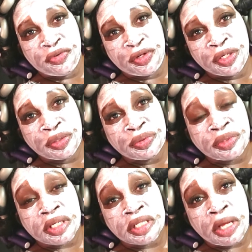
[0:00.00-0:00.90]

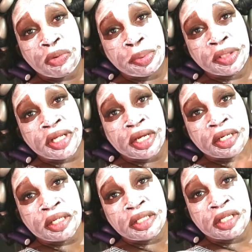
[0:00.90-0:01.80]
videos because I will put
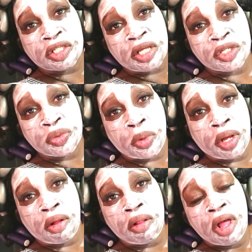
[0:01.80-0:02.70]
that in this as
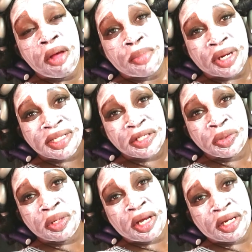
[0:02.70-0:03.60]
well because I
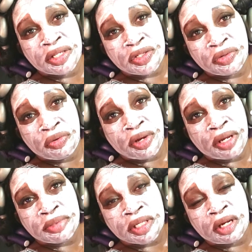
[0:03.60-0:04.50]
do a lot of
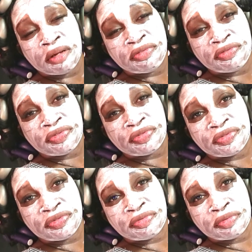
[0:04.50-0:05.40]
Instagram stuff
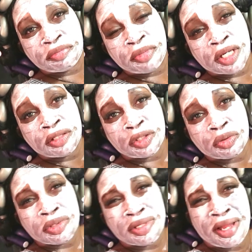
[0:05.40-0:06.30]
making
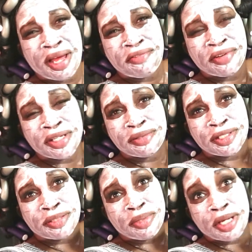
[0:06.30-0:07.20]
jokes laughing and
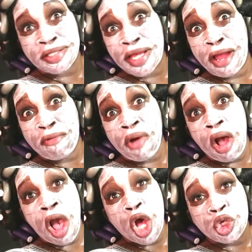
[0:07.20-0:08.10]
just being
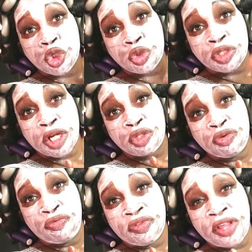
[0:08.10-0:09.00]
Tara so stay
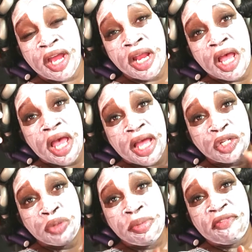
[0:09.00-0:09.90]
tuned for that
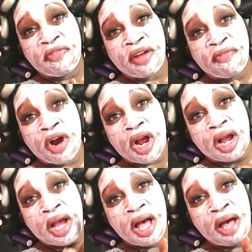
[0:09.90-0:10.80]
and do me a favor
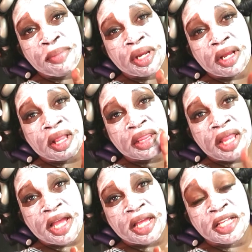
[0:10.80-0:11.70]
comment
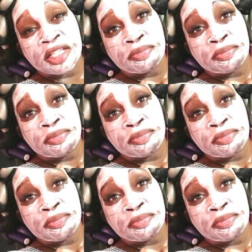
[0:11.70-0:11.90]
like and